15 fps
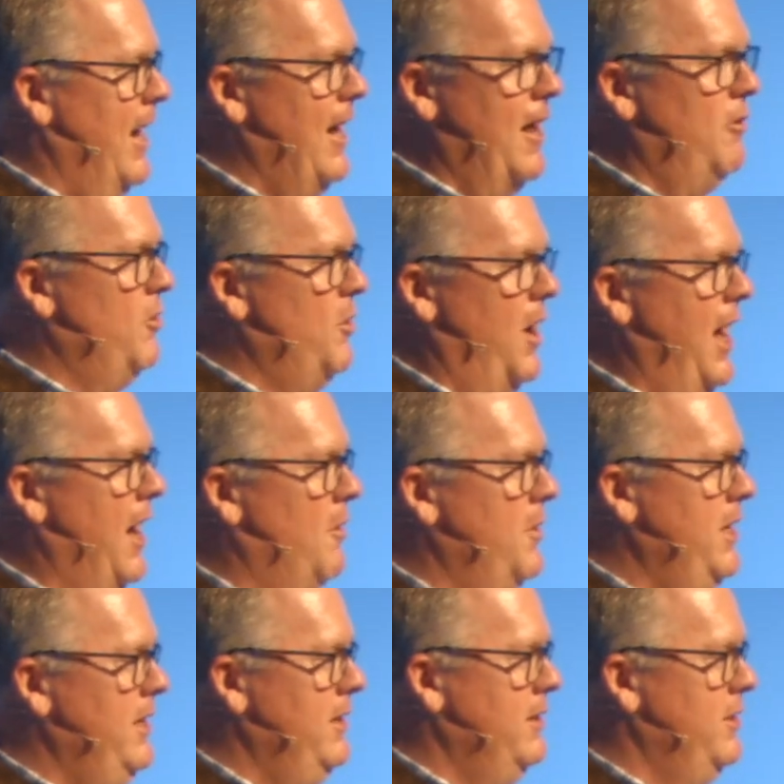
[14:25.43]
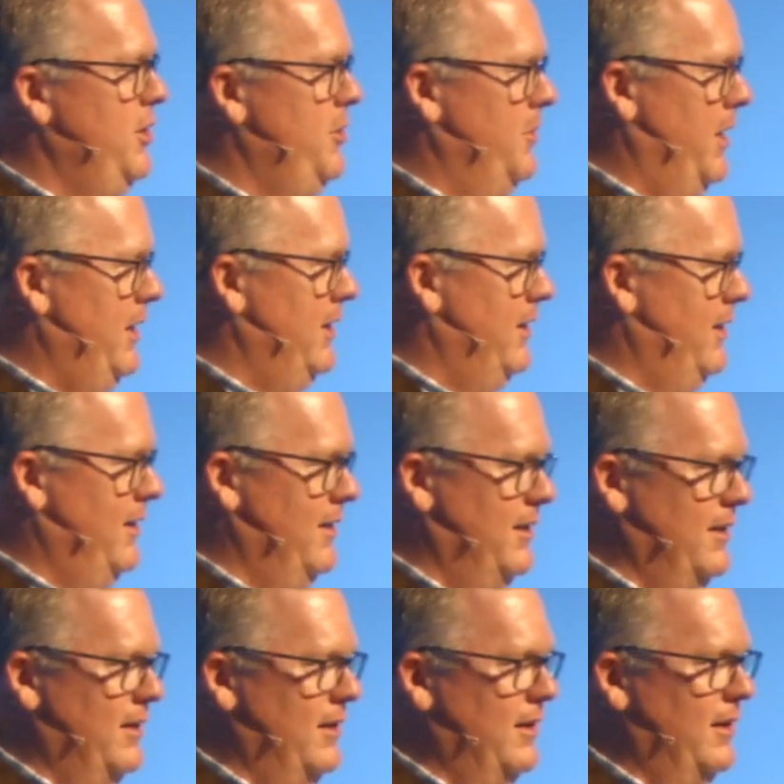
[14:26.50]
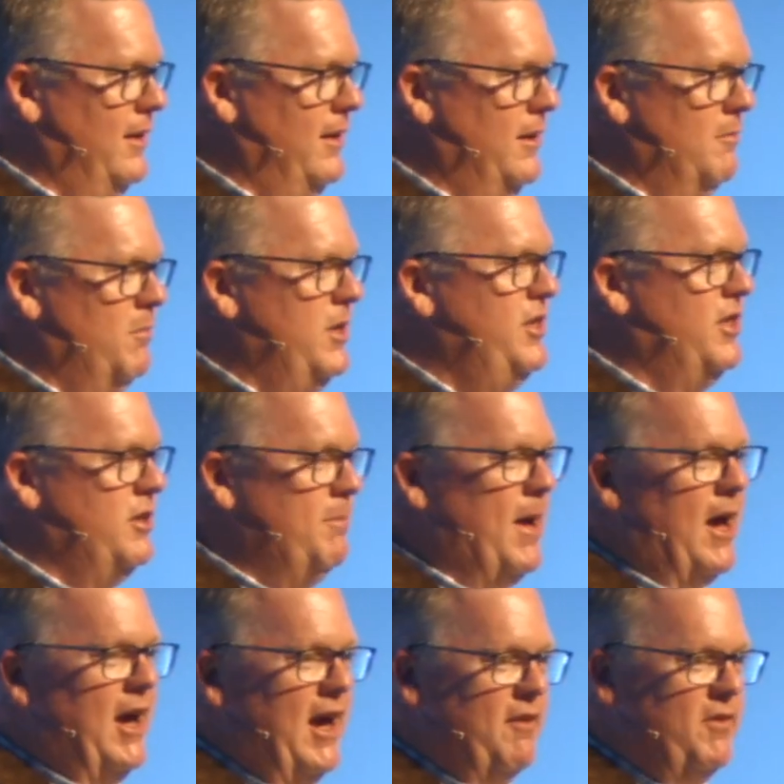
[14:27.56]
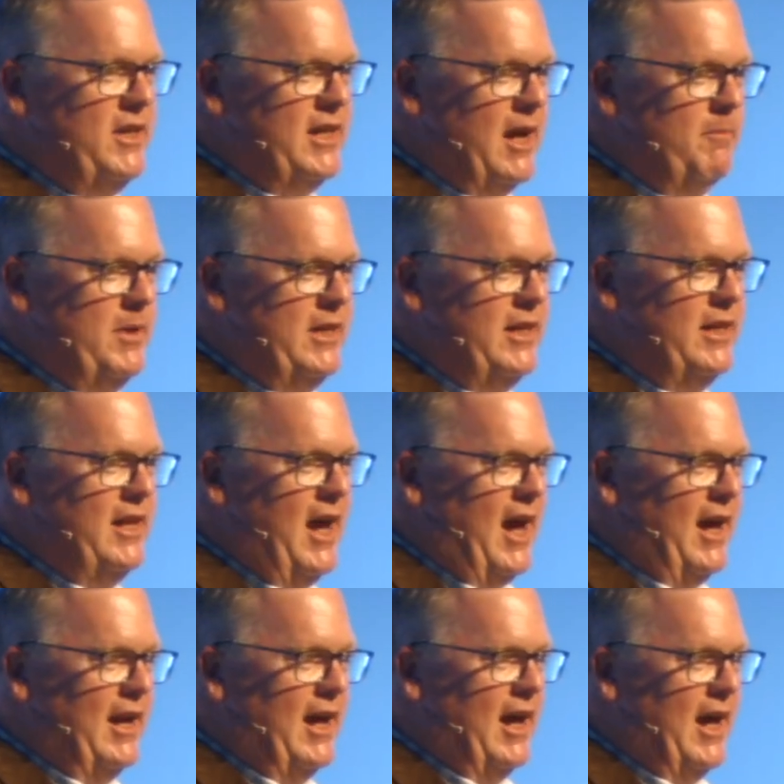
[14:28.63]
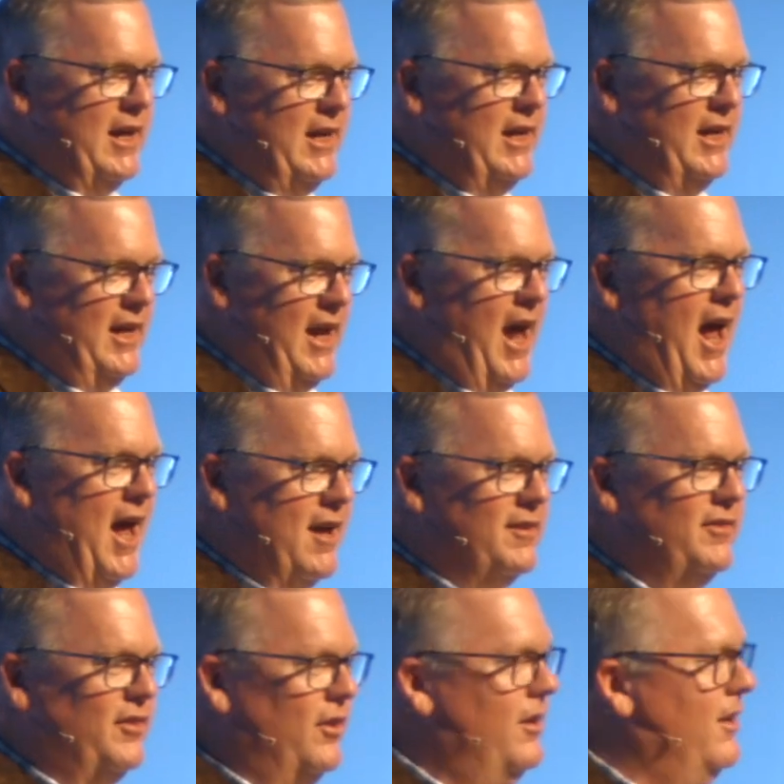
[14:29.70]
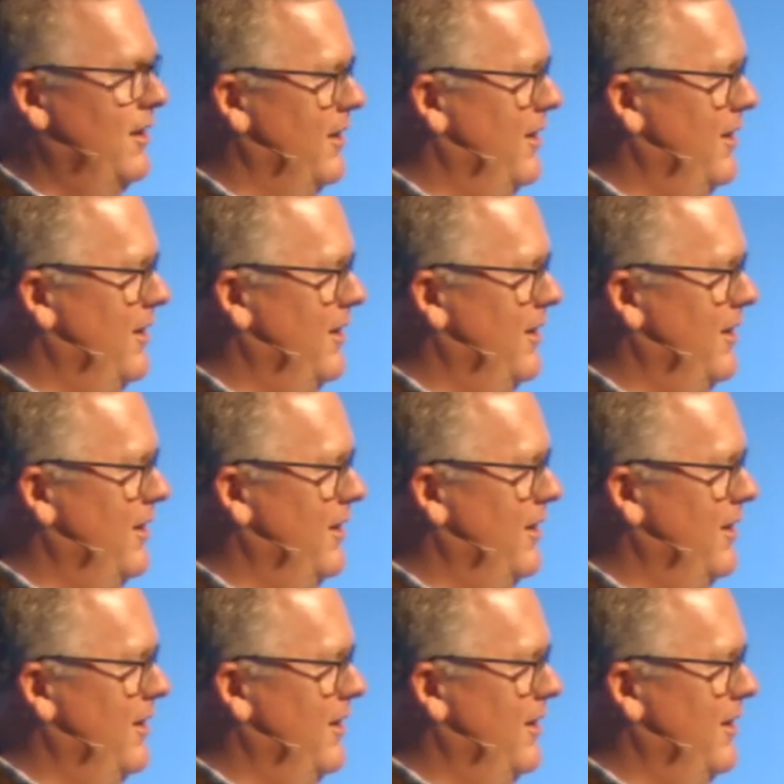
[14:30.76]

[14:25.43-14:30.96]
And I don't know how he knew it, but just about every time he did that, I needed gas.